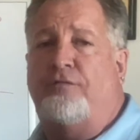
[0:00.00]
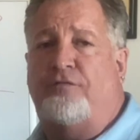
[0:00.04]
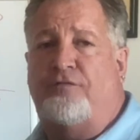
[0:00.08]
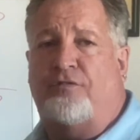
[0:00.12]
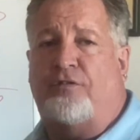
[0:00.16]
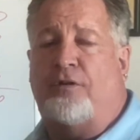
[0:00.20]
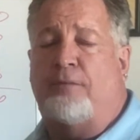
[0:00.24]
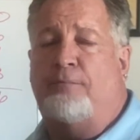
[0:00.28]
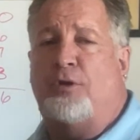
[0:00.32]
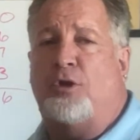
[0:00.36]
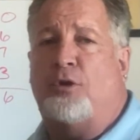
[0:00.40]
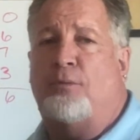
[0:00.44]

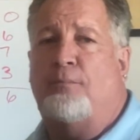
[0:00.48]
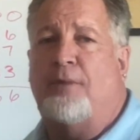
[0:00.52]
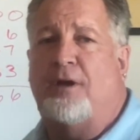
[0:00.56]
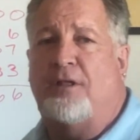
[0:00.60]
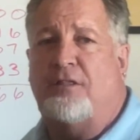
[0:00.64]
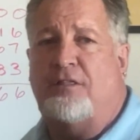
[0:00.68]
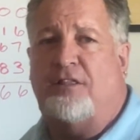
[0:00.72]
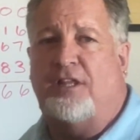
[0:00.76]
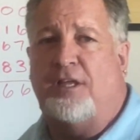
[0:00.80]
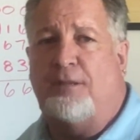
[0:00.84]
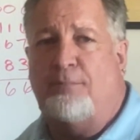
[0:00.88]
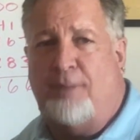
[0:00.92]
from your
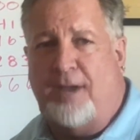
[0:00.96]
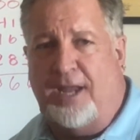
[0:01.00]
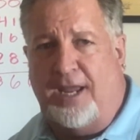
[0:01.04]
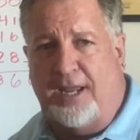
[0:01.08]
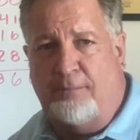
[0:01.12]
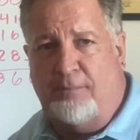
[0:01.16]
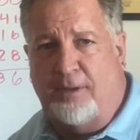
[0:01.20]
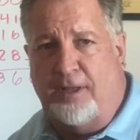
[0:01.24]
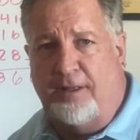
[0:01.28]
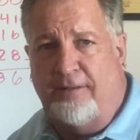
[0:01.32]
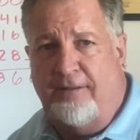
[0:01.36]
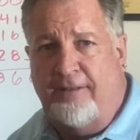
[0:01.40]
monthly
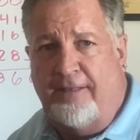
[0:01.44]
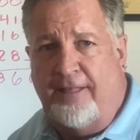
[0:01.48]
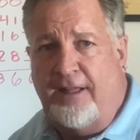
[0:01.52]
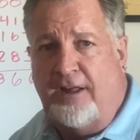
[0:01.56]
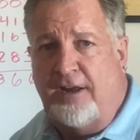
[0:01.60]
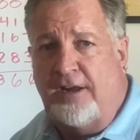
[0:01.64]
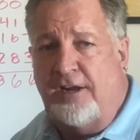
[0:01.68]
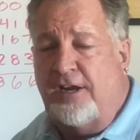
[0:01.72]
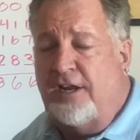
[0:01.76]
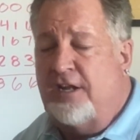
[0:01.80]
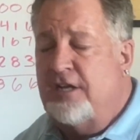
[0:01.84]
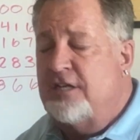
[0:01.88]
payment.
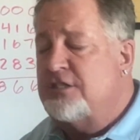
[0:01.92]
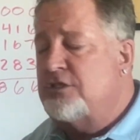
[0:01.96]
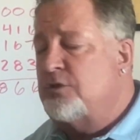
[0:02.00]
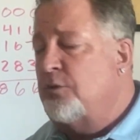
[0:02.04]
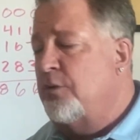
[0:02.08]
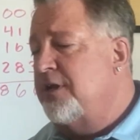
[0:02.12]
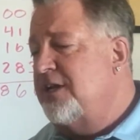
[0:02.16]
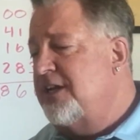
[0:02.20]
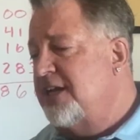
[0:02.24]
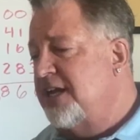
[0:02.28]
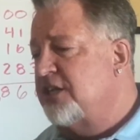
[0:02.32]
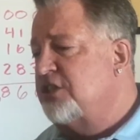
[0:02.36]
So
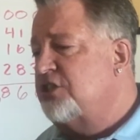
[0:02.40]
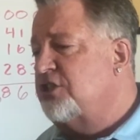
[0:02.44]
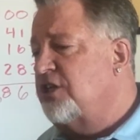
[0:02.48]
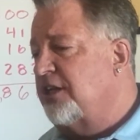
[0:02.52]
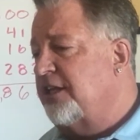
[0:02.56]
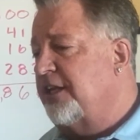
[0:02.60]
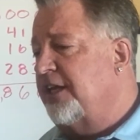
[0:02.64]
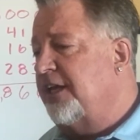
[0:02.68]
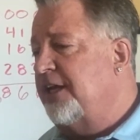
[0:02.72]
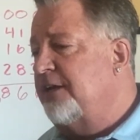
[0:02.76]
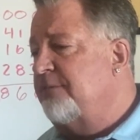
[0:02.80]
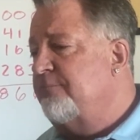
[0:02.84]

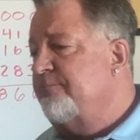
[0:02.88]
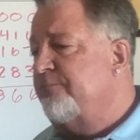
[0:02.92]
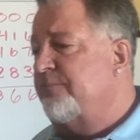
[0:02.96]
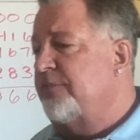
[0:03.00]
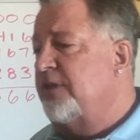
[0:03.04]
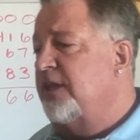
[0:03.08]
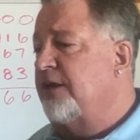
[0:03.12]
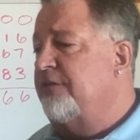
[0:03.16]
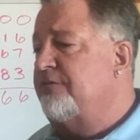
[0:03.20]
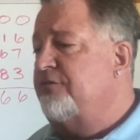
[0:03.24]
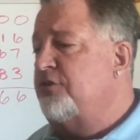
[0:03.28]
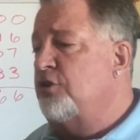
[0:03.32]
initially,
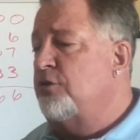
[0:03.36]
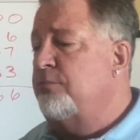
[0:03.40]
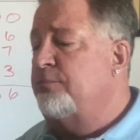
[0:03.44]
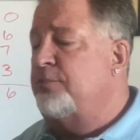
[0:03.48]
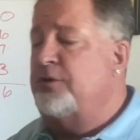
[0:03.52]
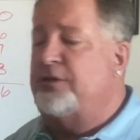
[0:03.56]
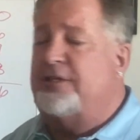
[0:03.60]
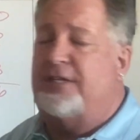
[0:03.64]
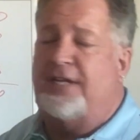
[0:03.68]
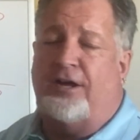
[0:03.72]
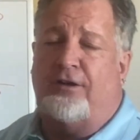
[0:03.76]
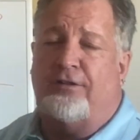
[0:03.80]
if you
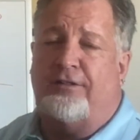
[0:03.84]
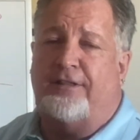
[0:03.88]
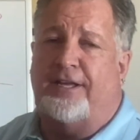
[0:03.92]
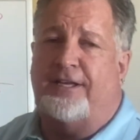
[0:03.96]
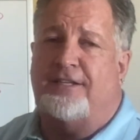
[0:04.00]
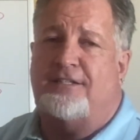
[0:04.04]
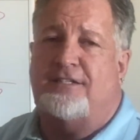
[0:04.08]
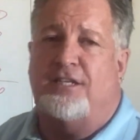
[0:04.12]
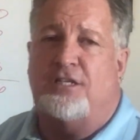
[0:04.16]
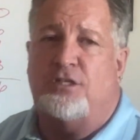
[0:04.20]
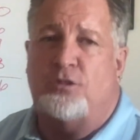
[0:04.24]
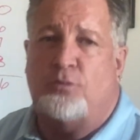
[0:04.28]
put down
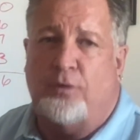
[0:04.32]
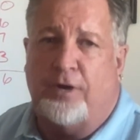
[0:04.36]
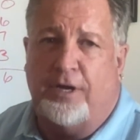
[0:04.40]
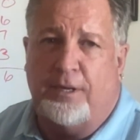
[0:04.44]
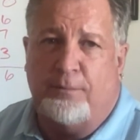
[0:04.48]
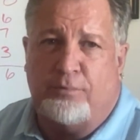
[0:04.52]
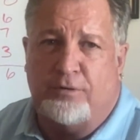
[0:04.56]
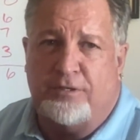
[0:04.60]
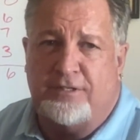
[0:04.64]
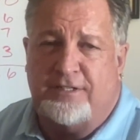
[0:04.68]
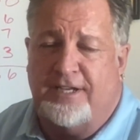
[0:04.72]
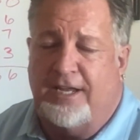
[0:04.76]
less than
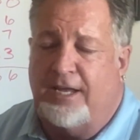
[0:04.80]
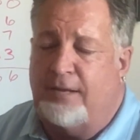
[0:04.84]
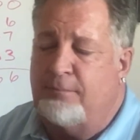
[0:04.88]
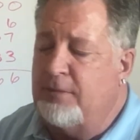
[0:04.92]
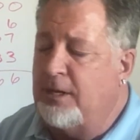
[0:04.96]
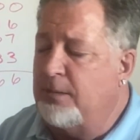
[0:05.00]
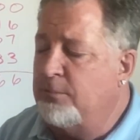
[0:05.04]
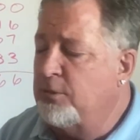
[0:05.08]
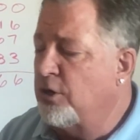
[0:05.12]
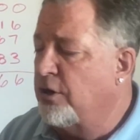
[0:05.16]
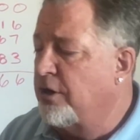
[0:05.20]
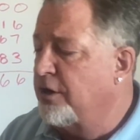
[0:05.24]
20%,
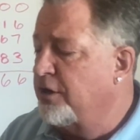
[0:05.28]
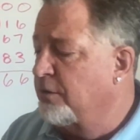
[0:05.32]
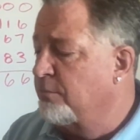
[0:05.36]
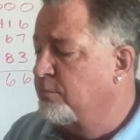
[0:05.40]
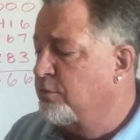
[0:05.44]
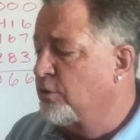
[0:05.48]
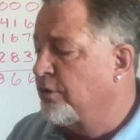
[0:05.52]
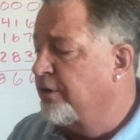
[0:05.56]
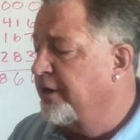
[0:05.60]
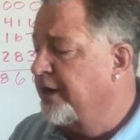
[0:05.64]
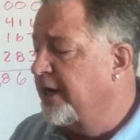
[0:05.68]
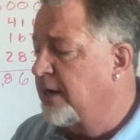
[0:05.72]
maybe you're on a
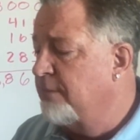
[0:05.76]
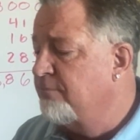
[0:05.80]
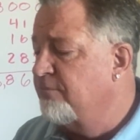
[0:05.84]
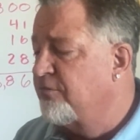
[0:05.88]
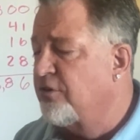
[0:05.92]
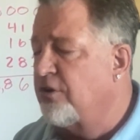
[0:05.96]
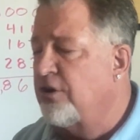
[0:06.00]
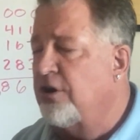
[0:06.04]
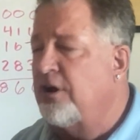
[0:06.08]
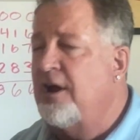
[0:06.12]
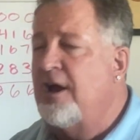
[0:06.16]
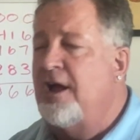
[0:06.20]
program
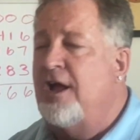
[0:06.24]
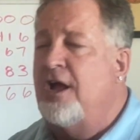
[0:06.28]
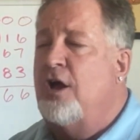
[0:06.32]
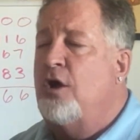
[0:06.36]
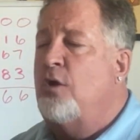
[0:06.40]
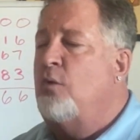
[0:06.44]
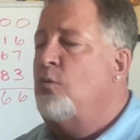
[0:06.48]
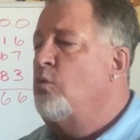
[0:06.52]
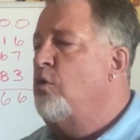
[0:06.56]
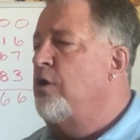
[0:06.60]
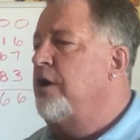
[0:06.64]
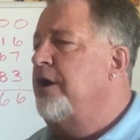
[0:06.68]
for
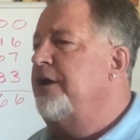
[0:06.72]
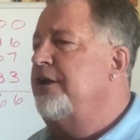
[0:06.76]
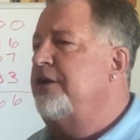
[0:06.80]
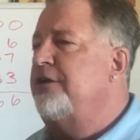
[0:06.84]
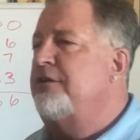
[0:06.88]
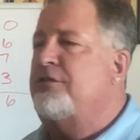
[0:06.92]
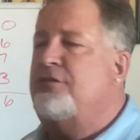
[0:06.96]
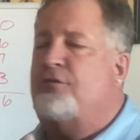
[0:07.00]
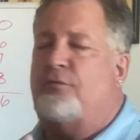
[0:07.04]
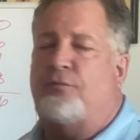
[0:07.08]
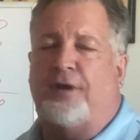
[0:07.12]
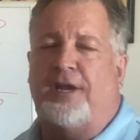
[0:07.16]
1,
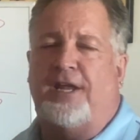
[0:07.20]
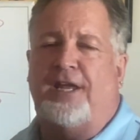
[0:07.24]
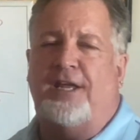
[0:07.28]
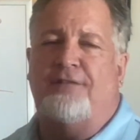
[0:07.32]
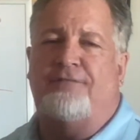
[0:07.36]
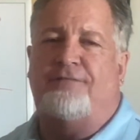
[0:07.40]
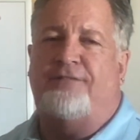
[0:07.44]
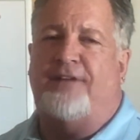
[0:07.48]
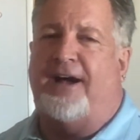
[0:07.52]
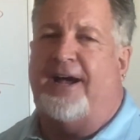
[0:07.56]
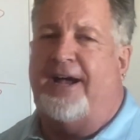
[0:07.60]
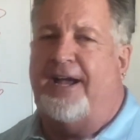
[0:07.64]
3,
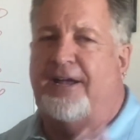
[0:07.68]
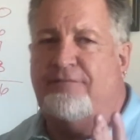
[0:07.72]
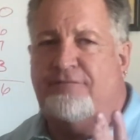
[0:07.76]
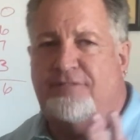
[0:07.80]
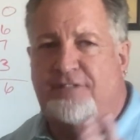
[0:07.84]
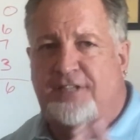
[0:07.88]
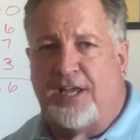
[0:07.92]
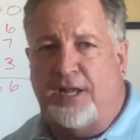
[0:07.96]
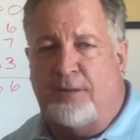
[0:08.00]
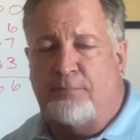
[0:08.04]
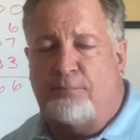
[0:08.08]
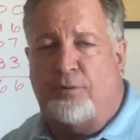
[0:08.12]
5,
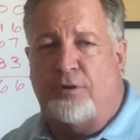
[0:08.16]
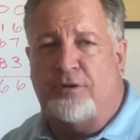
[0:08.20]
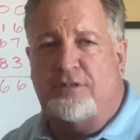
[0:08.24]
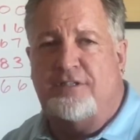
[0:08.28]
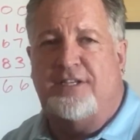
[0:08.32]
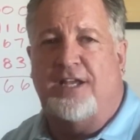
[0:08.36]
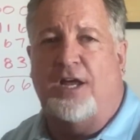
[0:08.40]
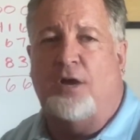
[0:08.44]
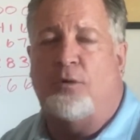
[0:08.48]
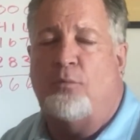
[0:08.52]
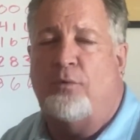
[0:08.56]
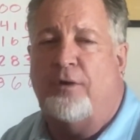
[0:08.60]

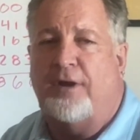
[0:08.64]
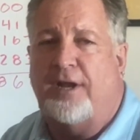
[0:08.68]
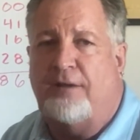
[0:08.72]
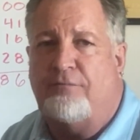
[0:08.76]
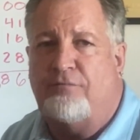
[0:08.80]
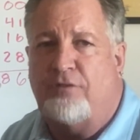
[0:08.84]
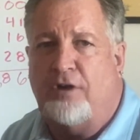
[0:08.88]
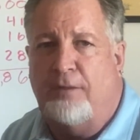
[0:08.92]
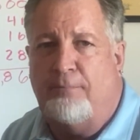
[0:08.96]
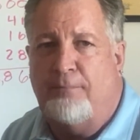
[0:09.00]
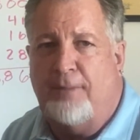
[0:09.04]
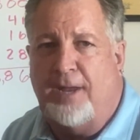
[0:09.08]
10%,
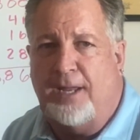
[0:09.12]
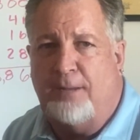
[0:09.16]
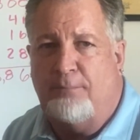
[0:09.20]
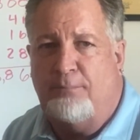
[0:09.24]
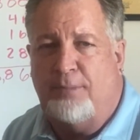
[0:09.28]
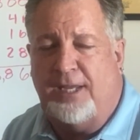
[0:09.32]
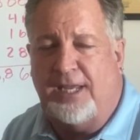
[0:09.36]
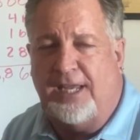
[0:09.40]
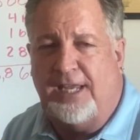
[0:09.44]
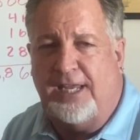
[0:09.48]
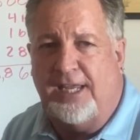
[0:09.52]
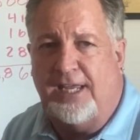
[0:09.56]
whatever it may
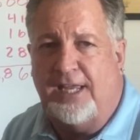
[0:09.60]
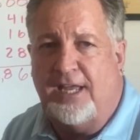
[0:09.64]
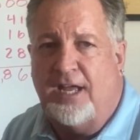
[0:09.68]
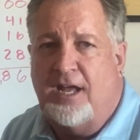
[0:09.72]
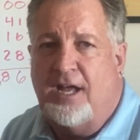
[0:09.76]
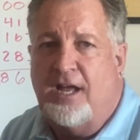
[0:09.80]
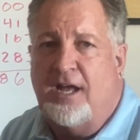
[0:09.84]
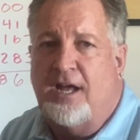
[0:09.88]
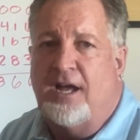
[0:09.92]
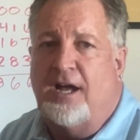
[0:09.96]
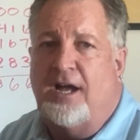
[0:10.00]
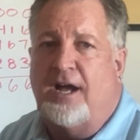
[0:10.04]
be,
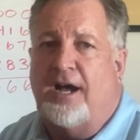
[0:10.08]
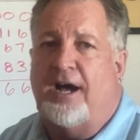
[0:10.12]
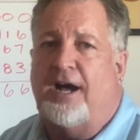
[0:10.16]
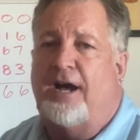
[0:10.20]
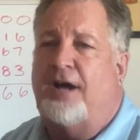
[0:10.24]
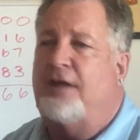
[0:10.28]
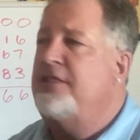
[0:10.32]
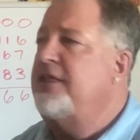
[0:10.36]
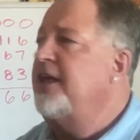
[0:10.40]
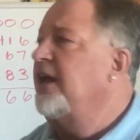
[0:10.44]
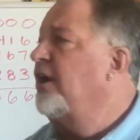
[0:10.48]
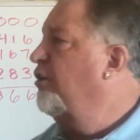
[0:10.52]

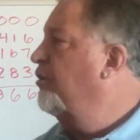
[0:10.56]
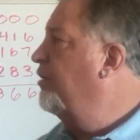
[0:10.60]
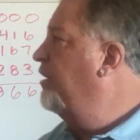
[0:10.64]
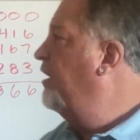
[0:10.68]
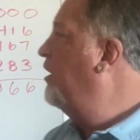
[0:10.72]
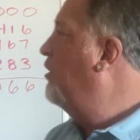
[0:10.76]
they are going